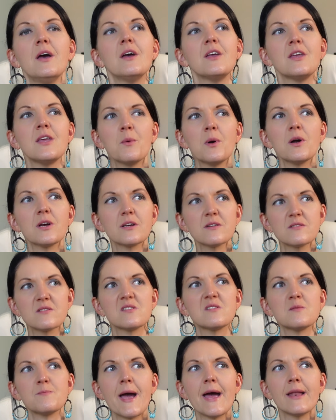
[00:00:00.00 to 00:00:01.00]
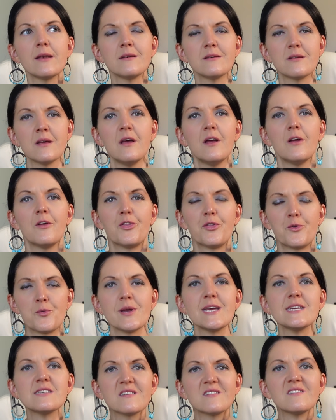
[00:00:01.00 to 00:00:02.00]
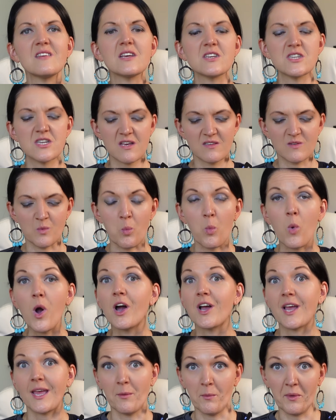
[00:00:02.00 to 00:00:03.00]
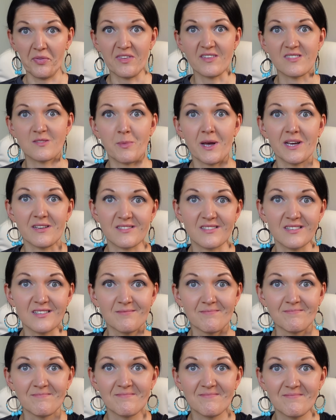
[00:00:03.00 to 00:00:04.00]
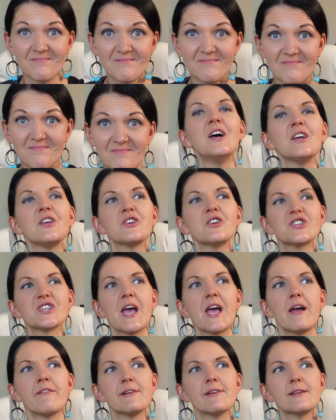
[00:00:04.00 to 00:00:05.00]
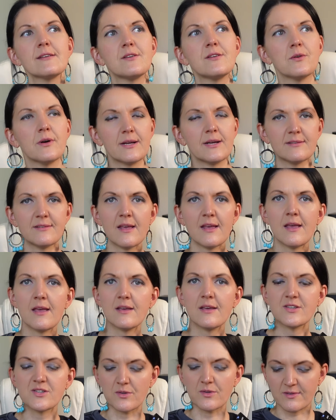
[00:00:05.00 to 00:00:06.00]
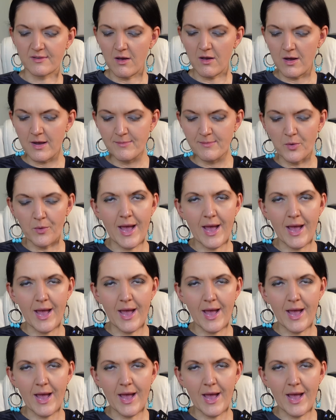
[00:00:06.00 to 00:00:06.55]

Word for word: You are going to spend 3 to 6 years working with this person. You're sharing your ideas, your time, your